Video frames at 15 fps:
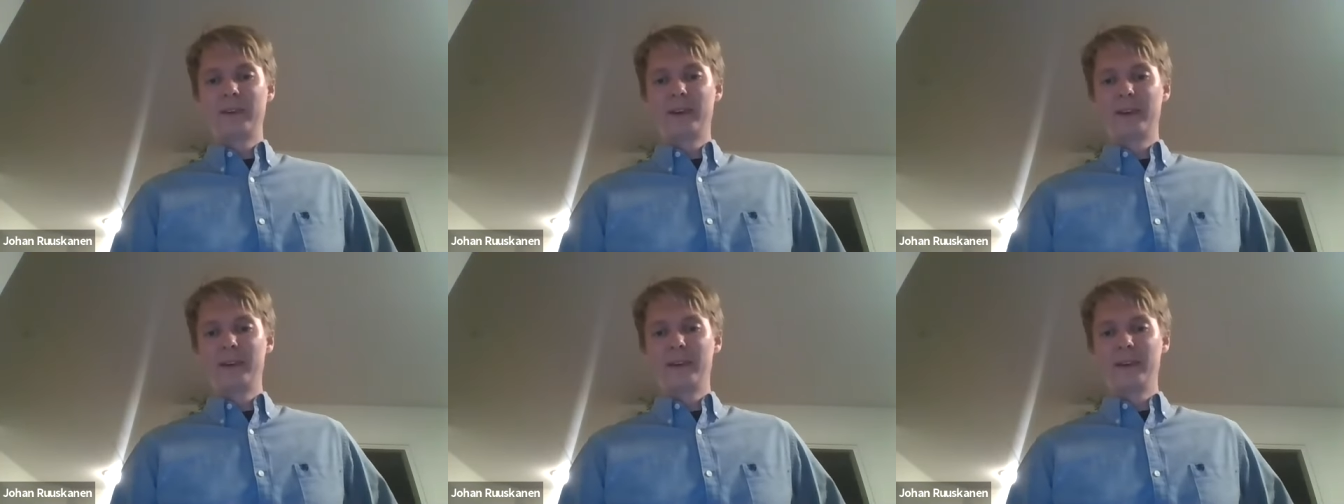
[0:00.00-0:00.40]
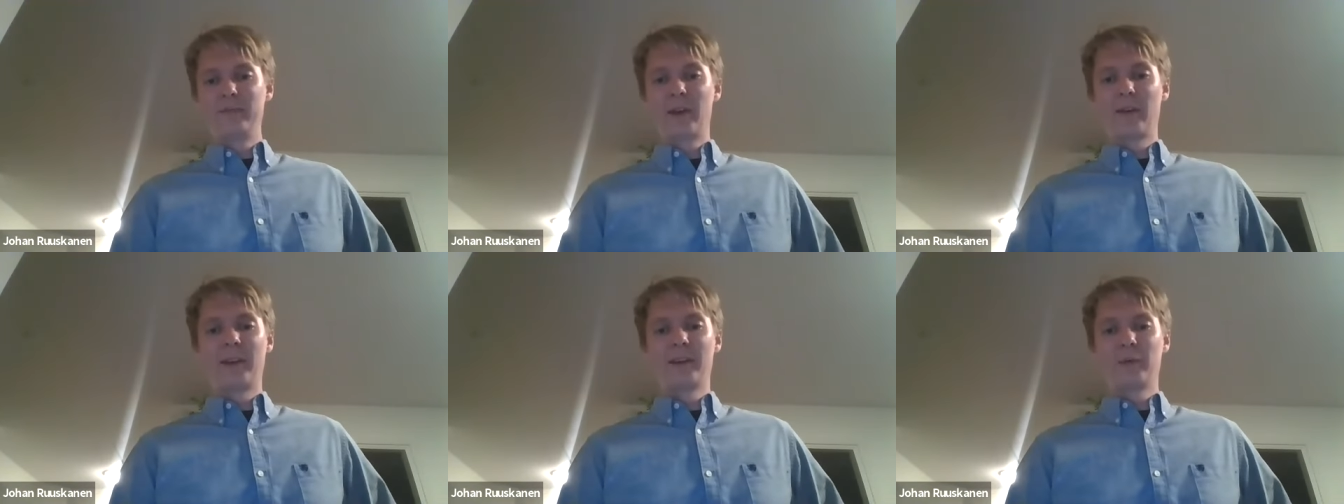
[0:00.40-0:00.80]
If
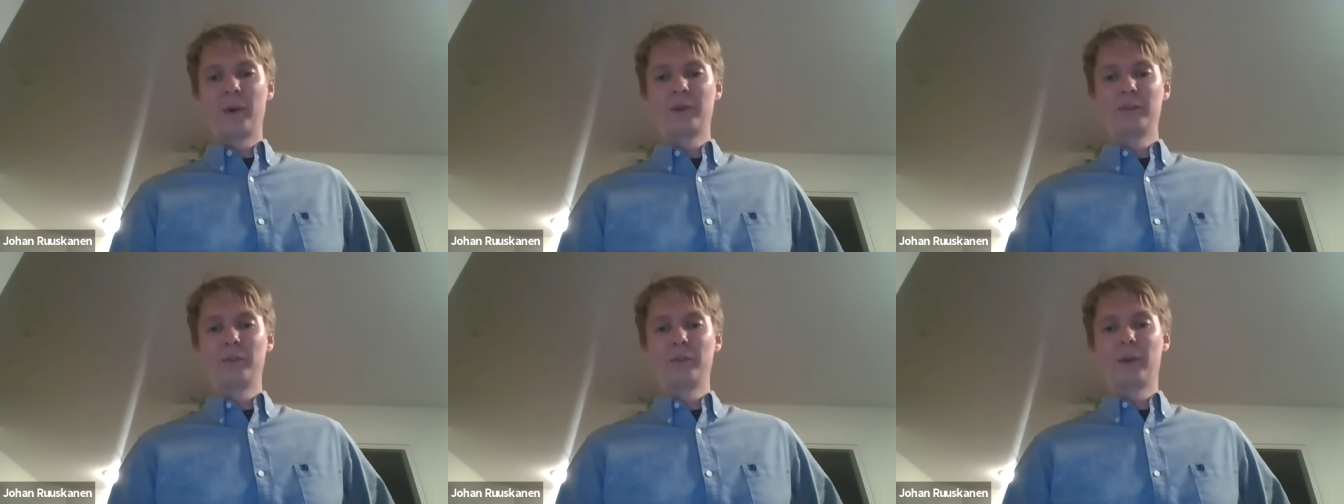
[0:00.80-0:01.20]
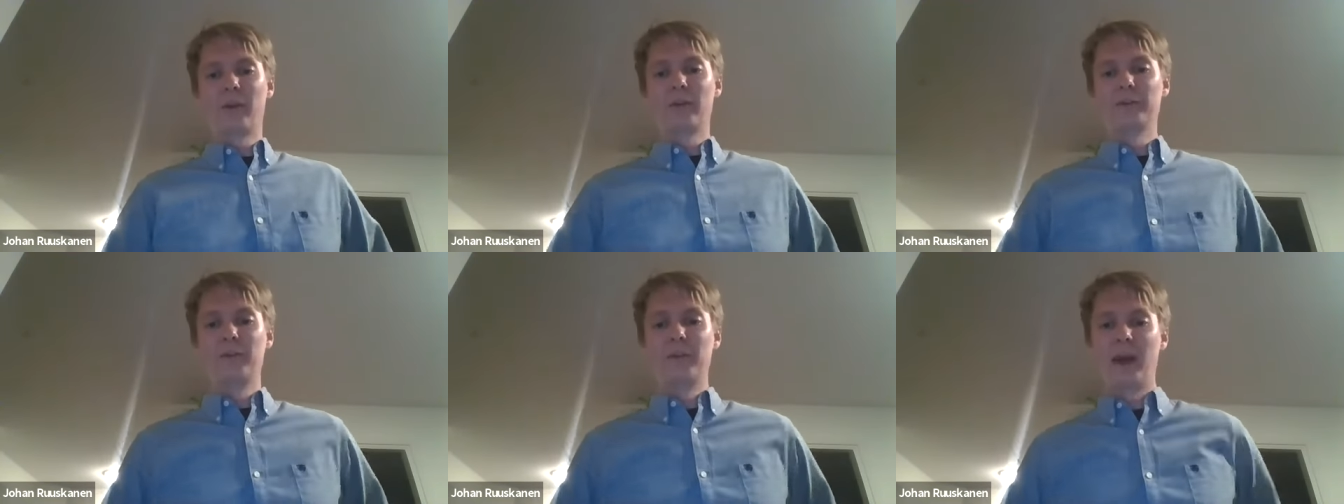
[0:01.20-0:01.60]
you have any questions, you
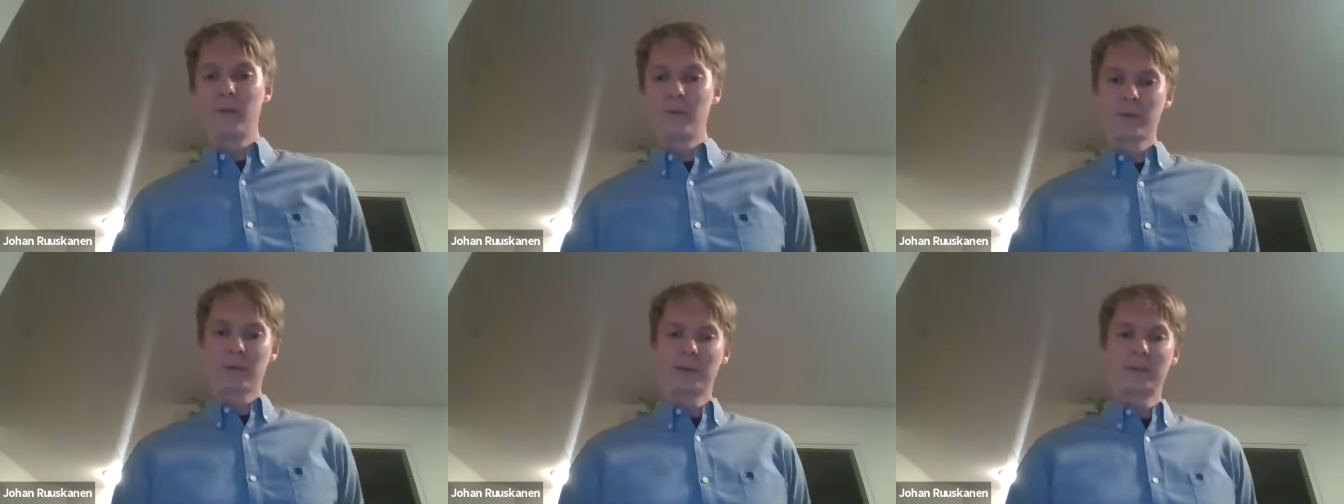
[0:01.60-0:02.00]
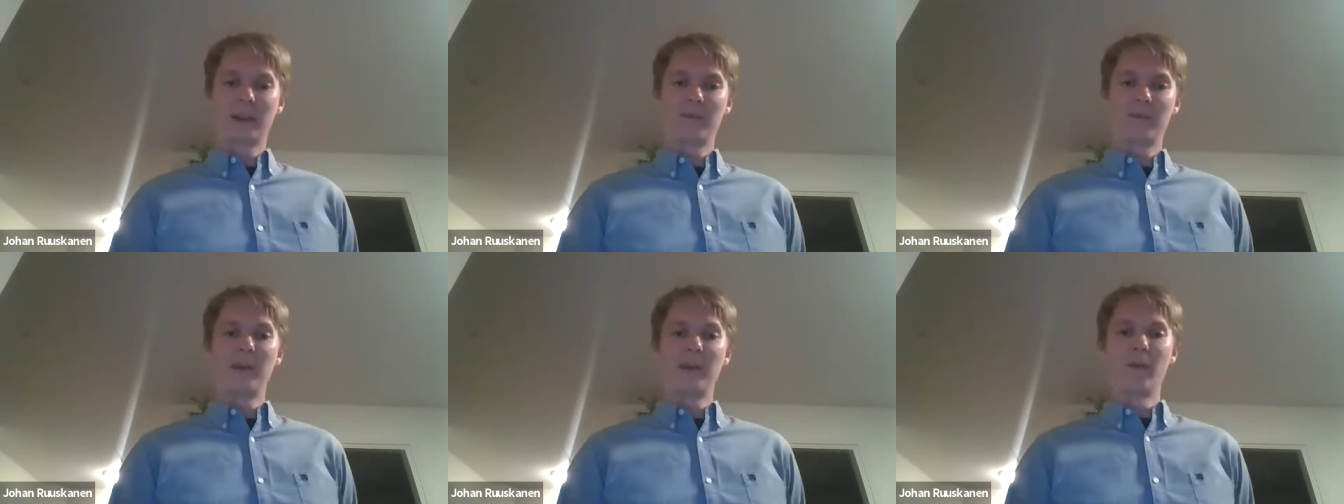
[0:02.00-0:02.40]
can ask them now, or you can
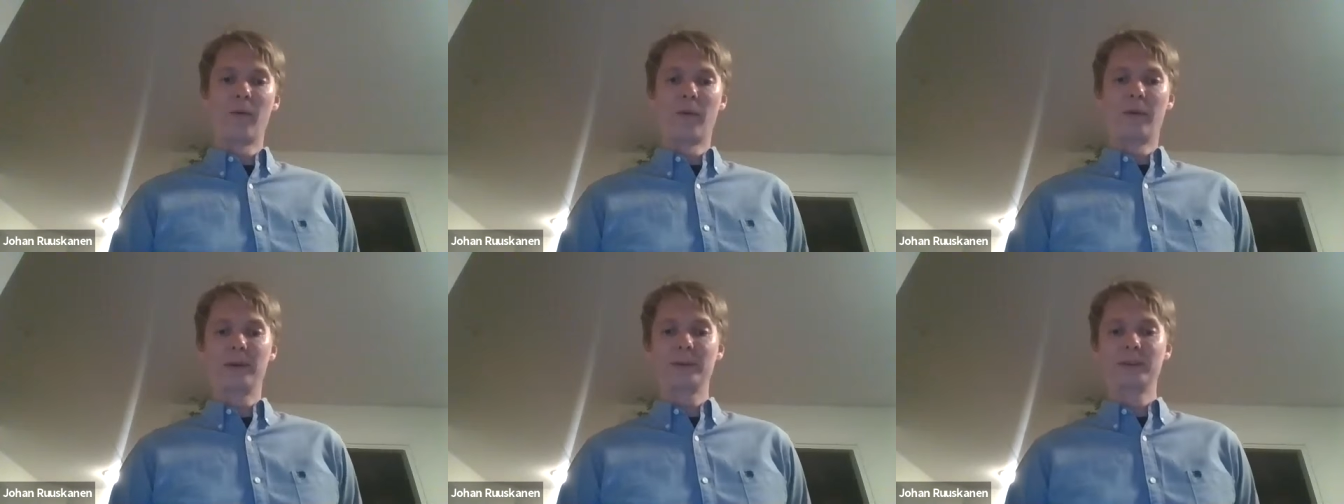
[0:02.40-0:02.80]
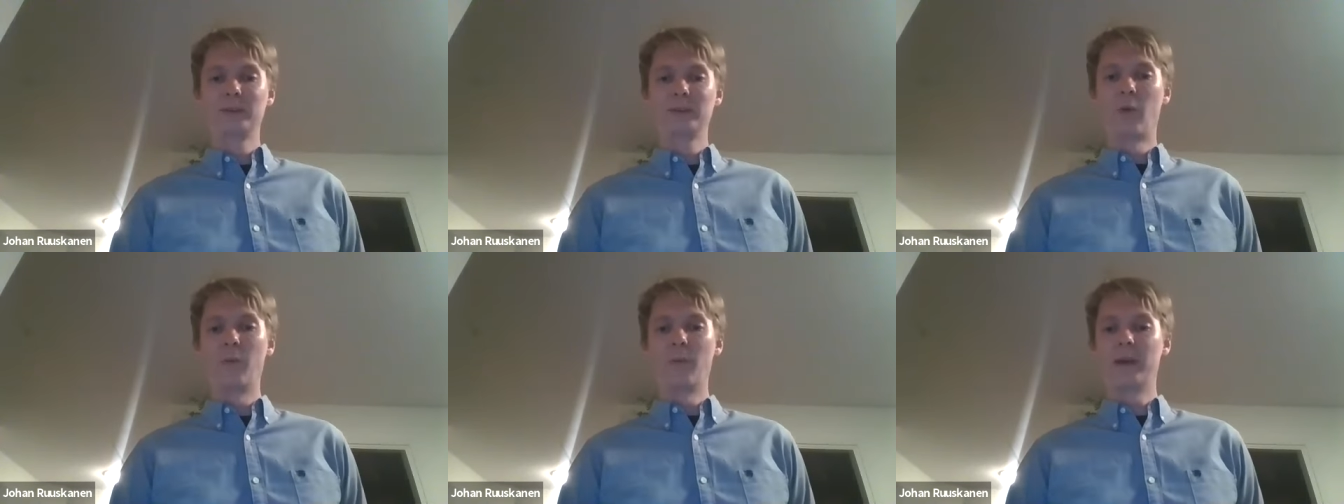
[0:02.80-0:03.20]
send me or
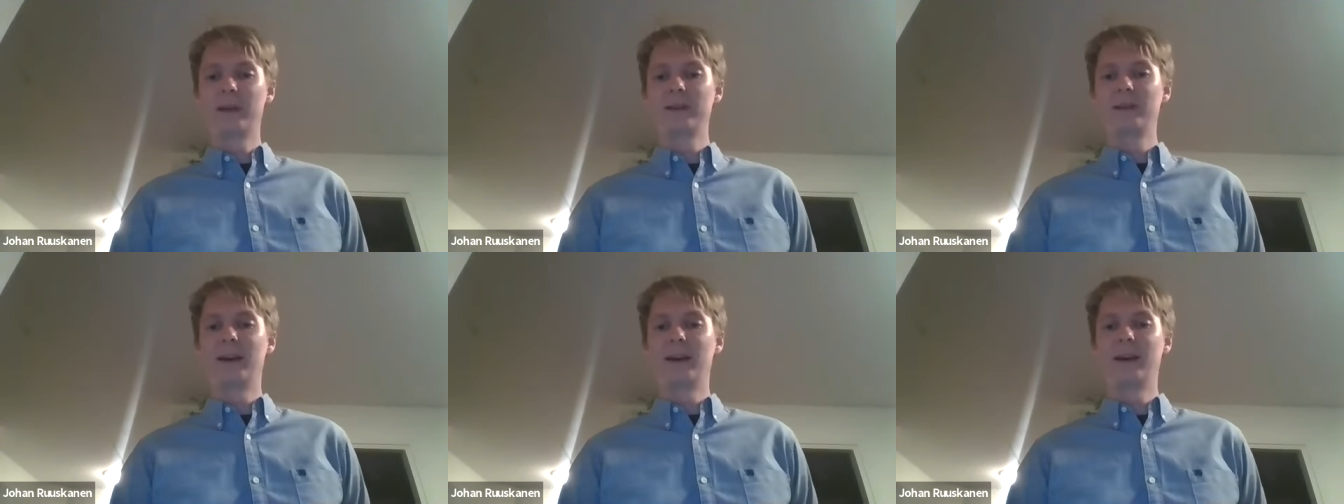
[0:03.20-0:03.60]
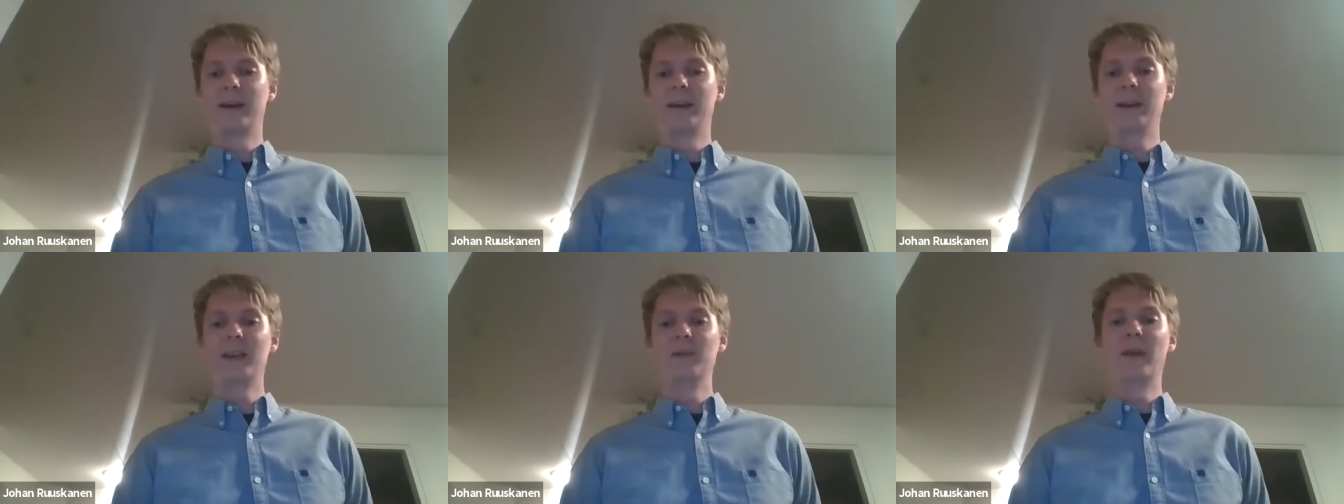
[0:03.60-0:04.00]
Tommi
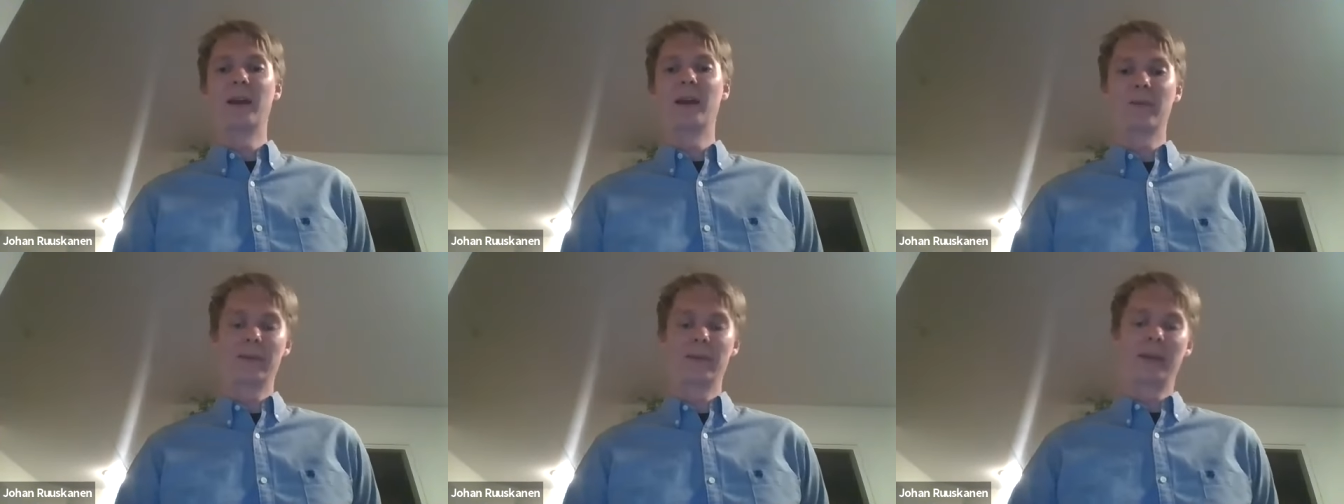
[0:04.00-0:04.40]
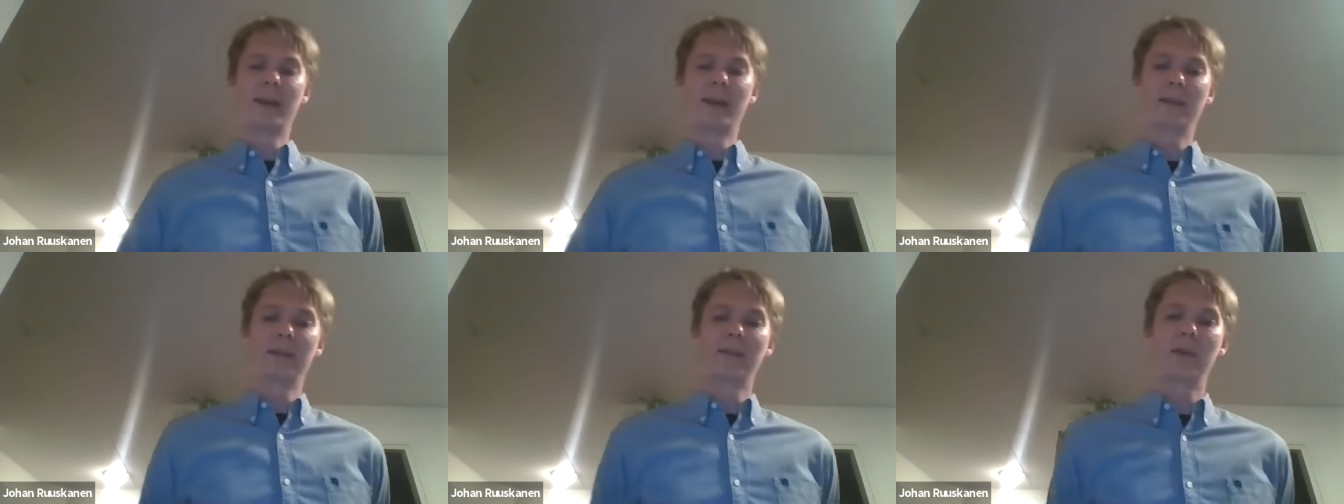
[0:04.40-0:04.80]
email
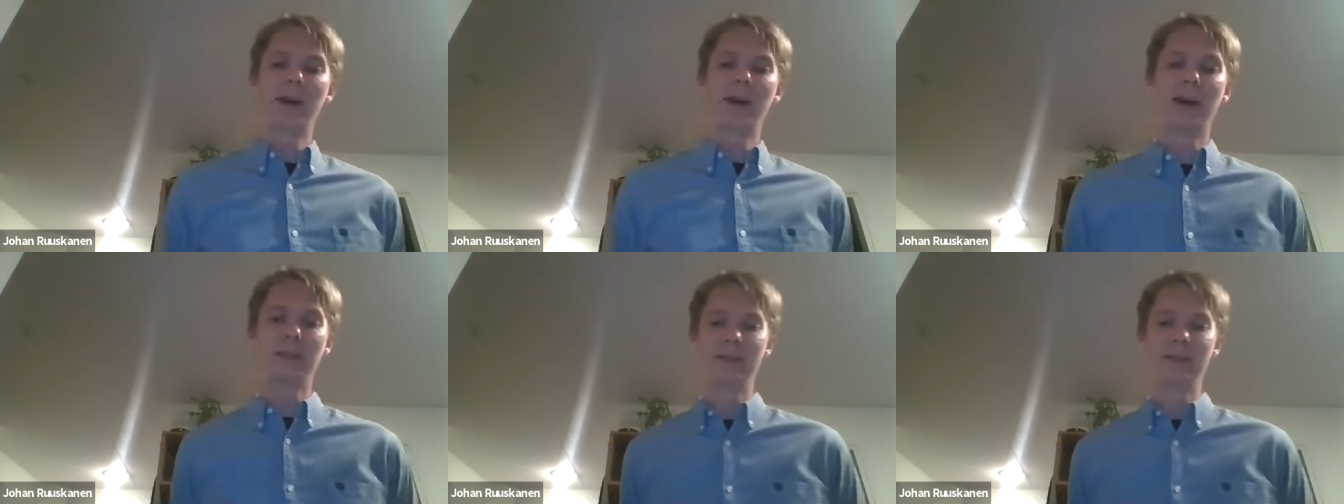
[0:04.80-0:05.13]
at